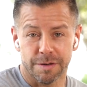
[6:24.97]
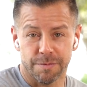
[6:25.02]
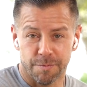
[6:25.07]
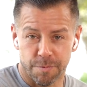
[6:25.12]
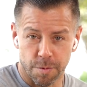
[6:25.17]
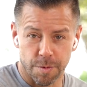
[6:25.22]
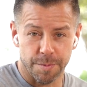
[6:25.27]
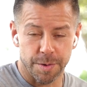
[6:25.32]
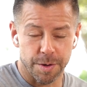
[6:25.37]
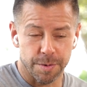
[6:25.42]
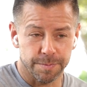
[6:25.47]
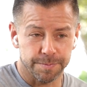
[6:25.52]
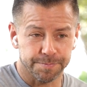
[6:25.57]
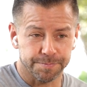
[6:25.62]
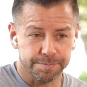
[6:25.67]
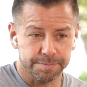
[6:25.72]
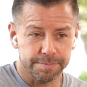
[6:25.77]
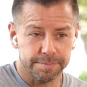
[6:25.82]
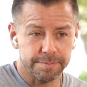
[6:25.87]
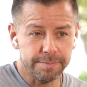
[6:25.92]
inform you.
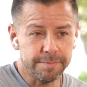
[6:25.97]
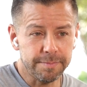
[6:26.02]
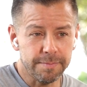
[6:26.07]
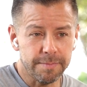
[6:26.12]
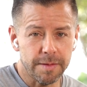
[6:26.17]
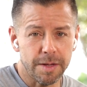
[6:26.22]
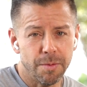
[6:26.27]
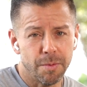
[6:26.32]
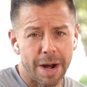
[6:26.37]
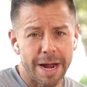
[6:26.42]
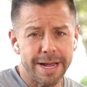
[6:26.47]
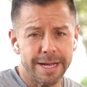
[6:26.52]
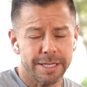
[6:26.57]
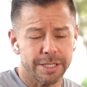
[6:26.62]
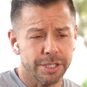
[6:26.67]
Right?